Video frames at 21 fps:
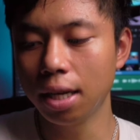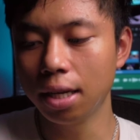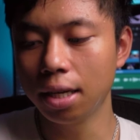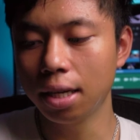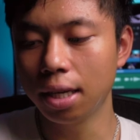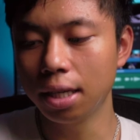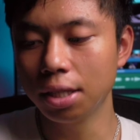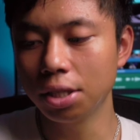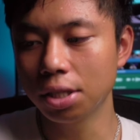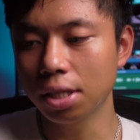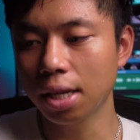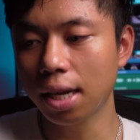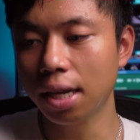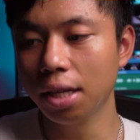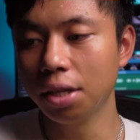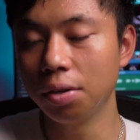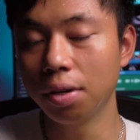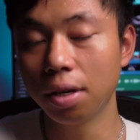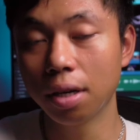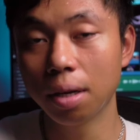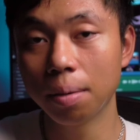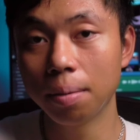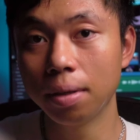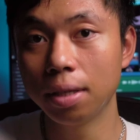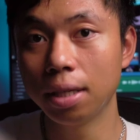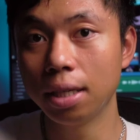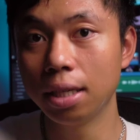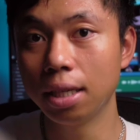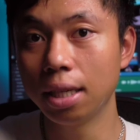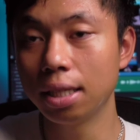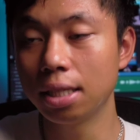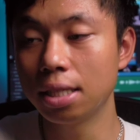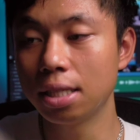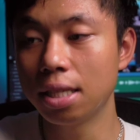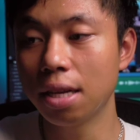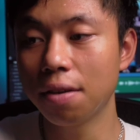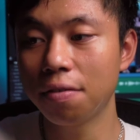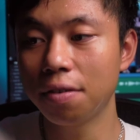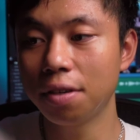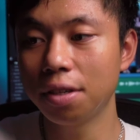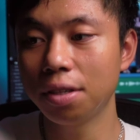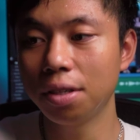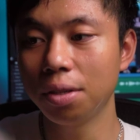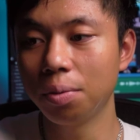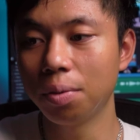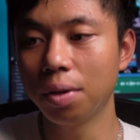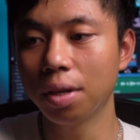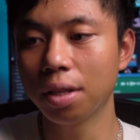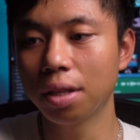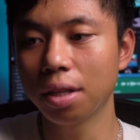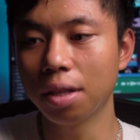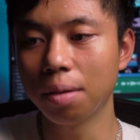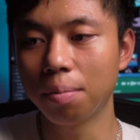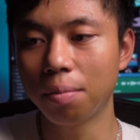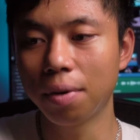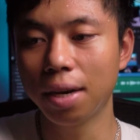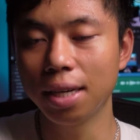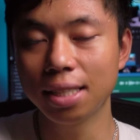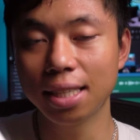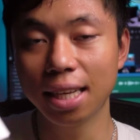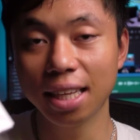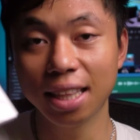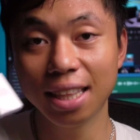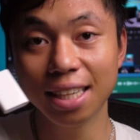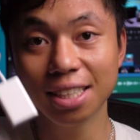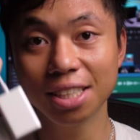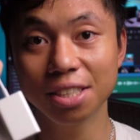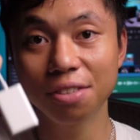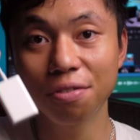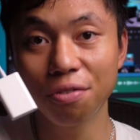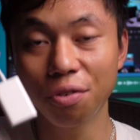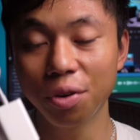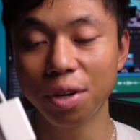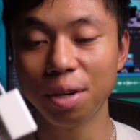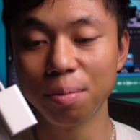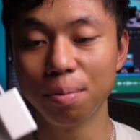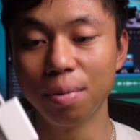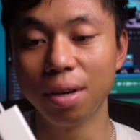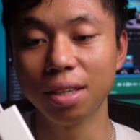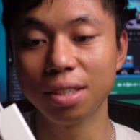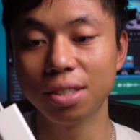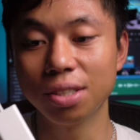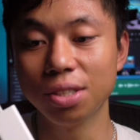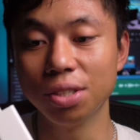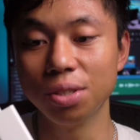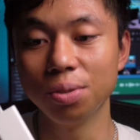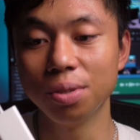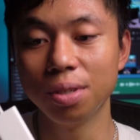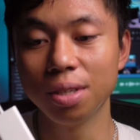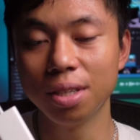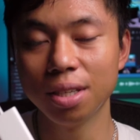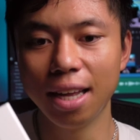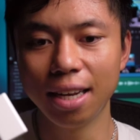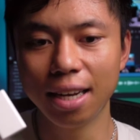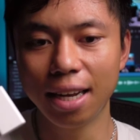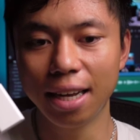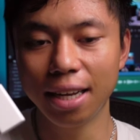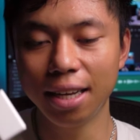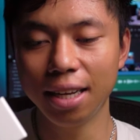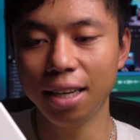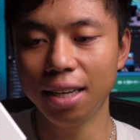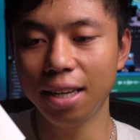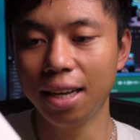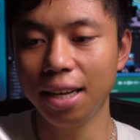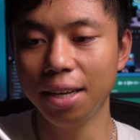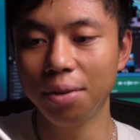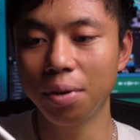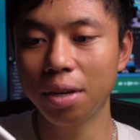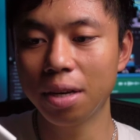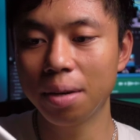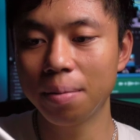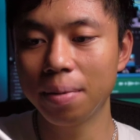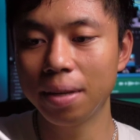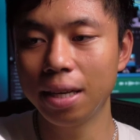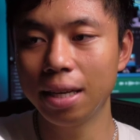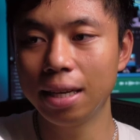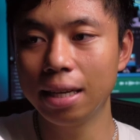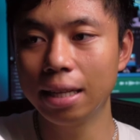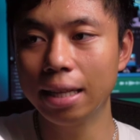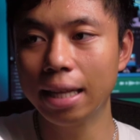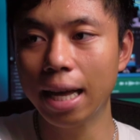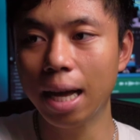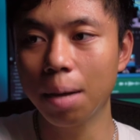and I just highly recommend it. It's definitely worth the price tag. This is $40, dude. And I recommend getting the